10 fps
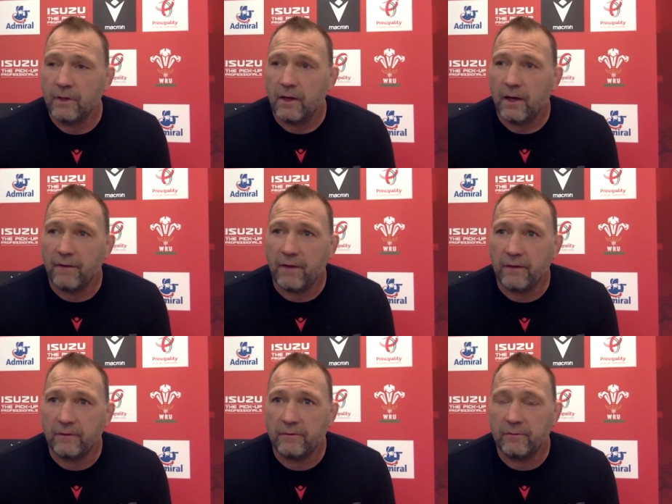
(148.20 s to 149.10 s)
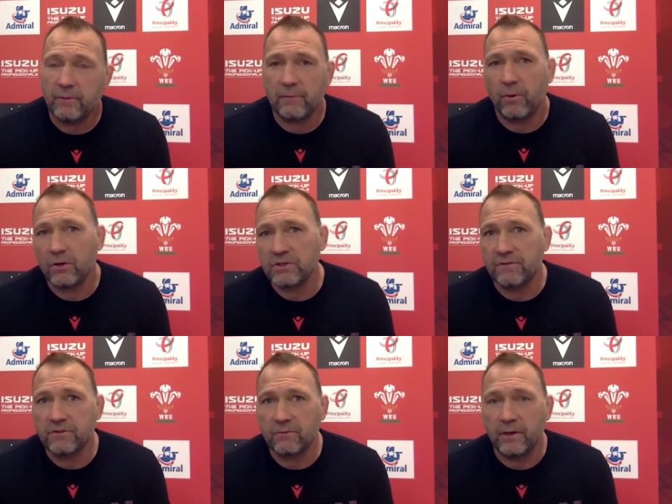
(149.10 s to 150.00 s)
and then, but the
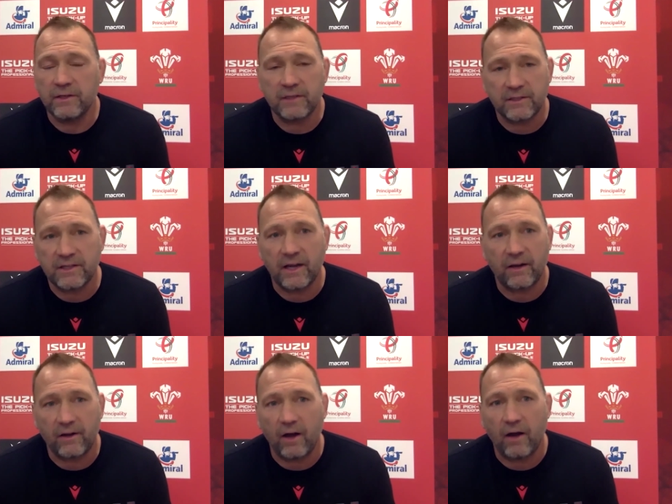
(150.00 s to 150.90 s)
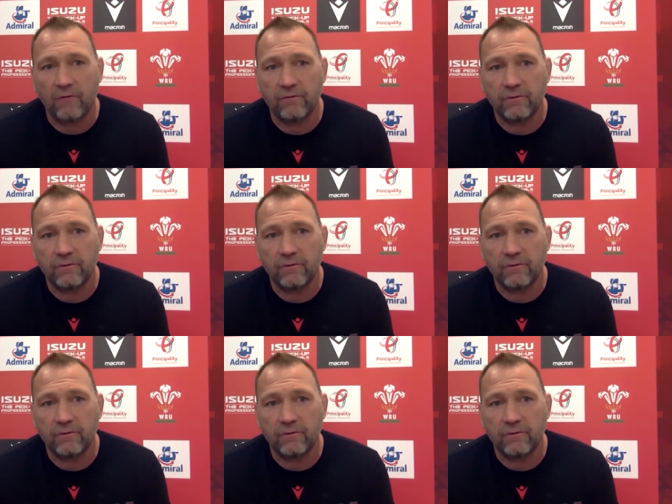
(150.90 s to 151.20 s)
positives for me is that second half,